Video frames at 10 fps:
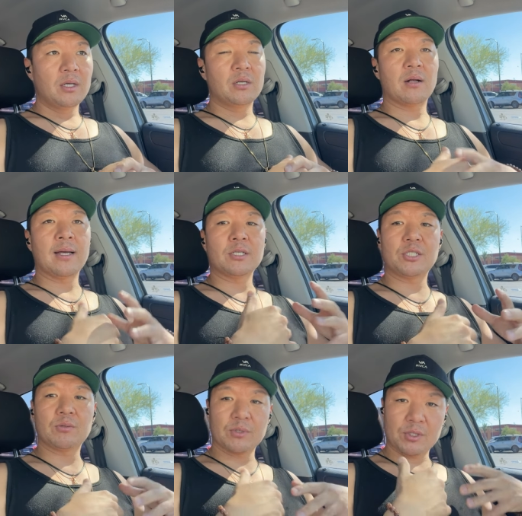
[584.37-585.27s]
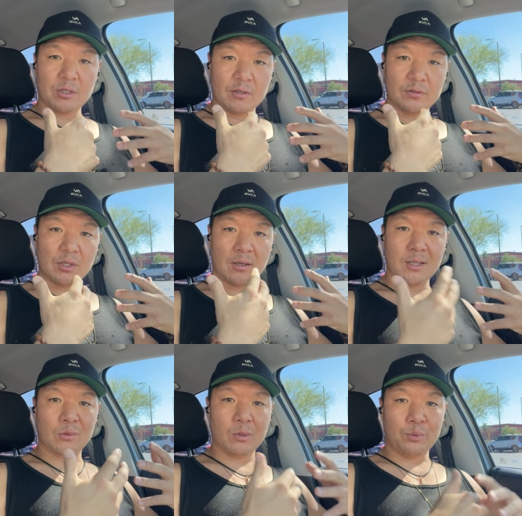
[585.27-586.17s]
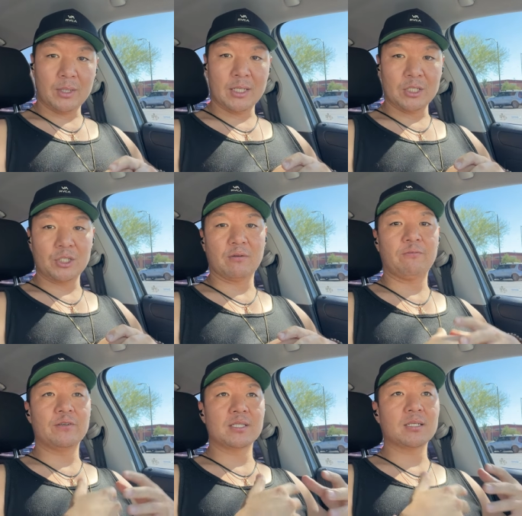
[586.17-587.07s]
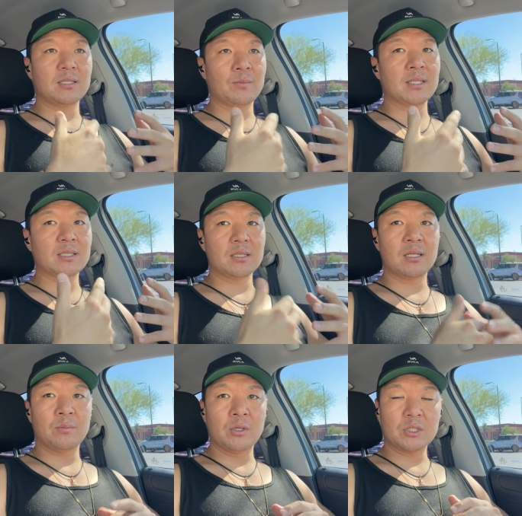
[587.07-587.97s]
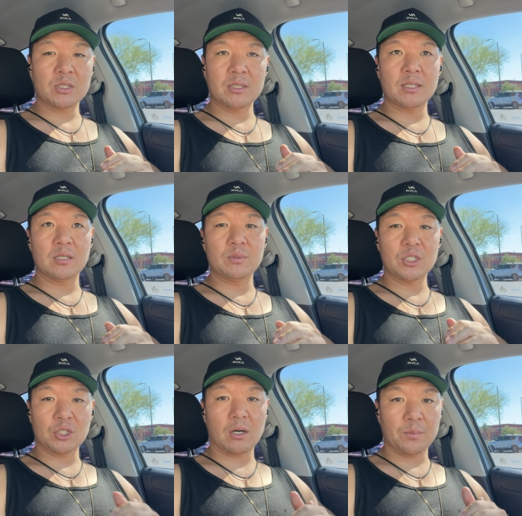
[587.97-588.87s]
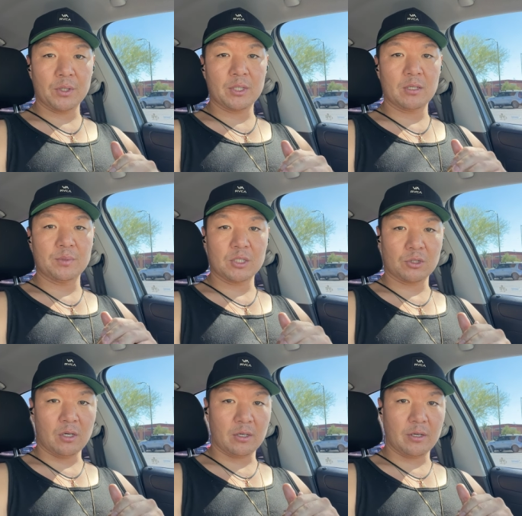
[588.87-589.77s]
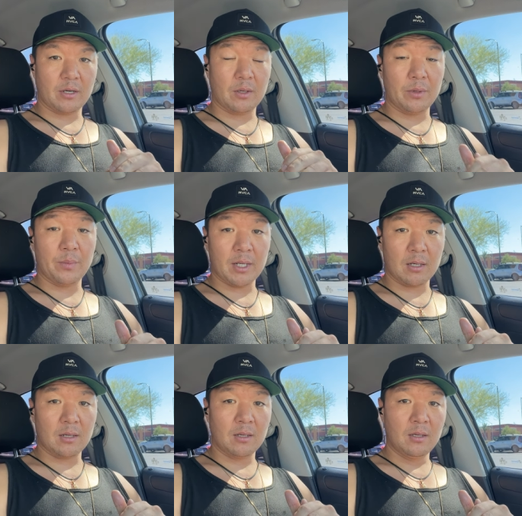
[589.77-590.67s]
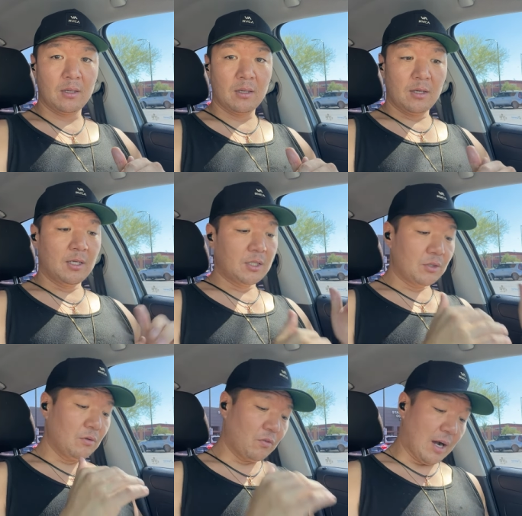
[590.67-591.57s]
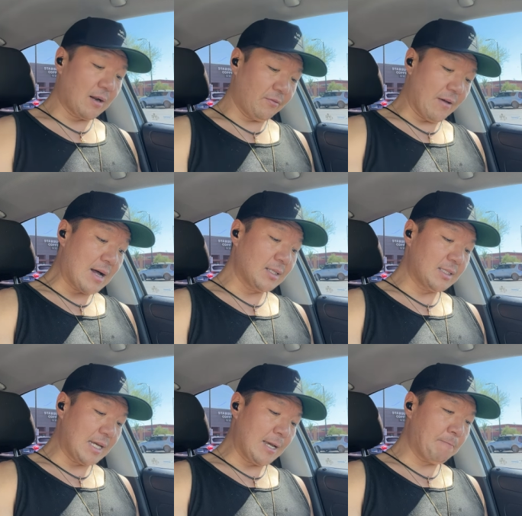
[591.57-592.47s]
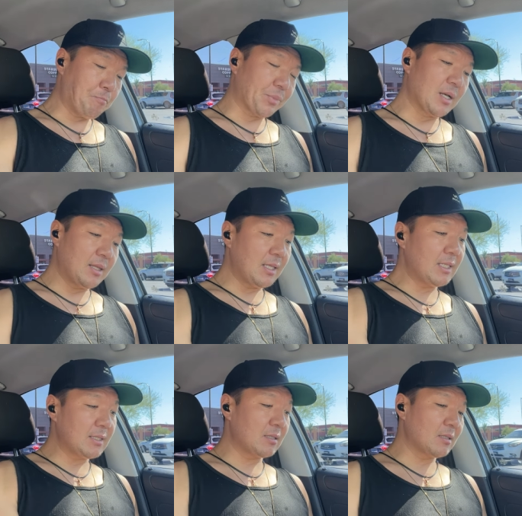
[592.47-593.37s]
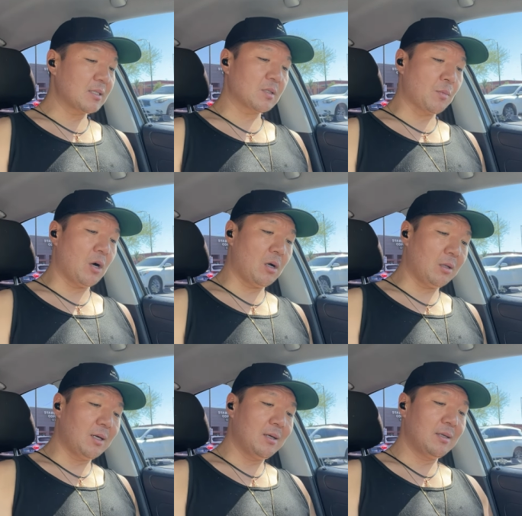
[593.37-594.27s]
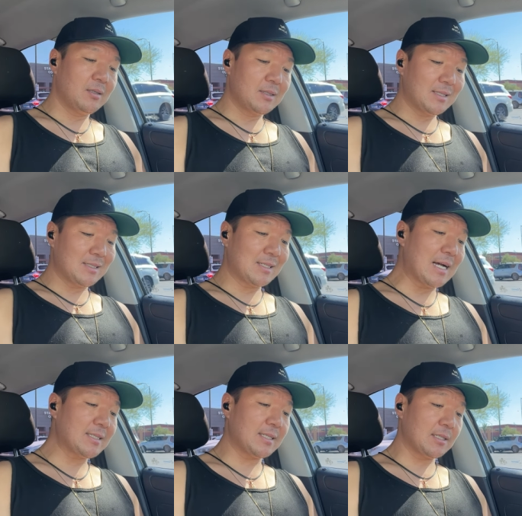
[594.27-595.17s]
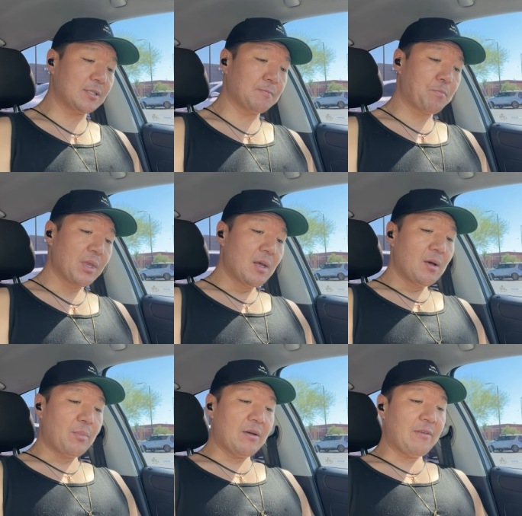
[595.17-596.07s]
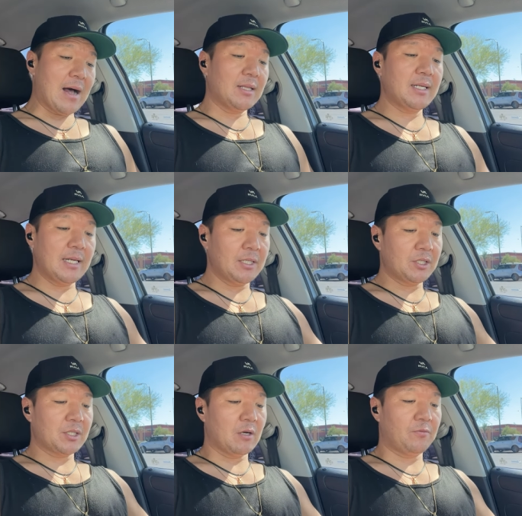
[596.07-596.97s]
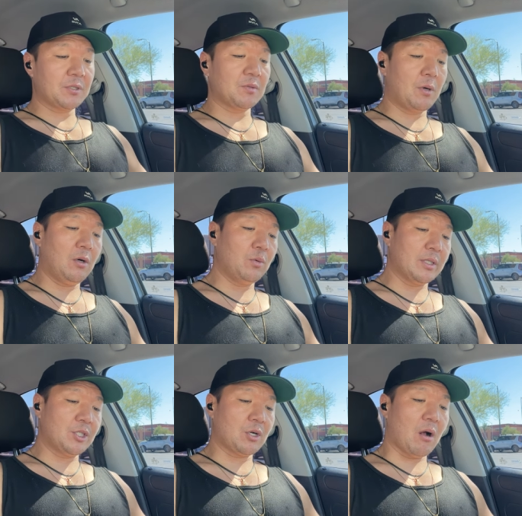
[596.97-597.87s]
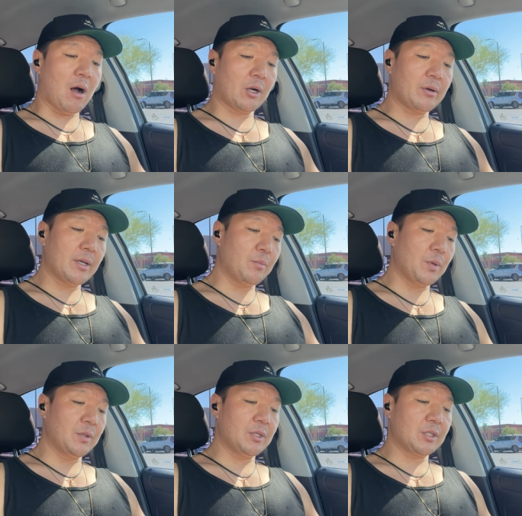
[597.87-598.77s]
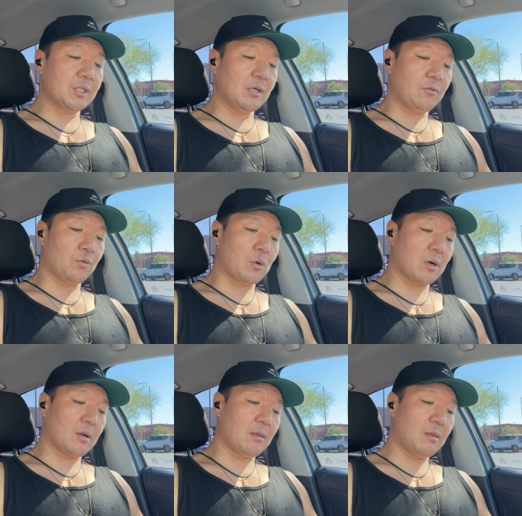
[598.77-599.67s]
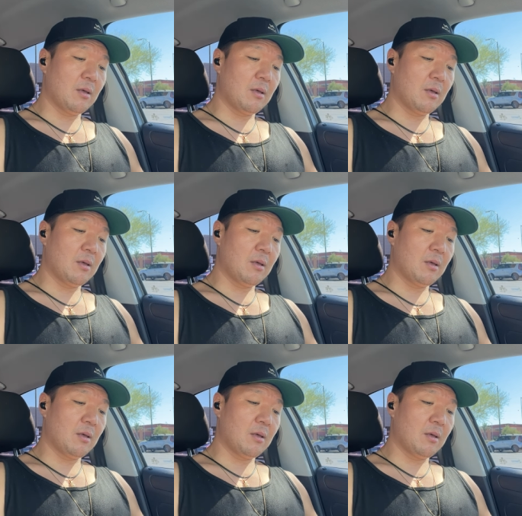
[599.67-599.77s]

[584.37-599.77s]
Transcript: Your energy reserves are going to replenish. You're physically, mentally, and emotionally going to be sharper. You're going to be stronger. You're going to be better. So you've got to validate these small successes. By validating yourself with small wins, you're honoring and building your self-worth,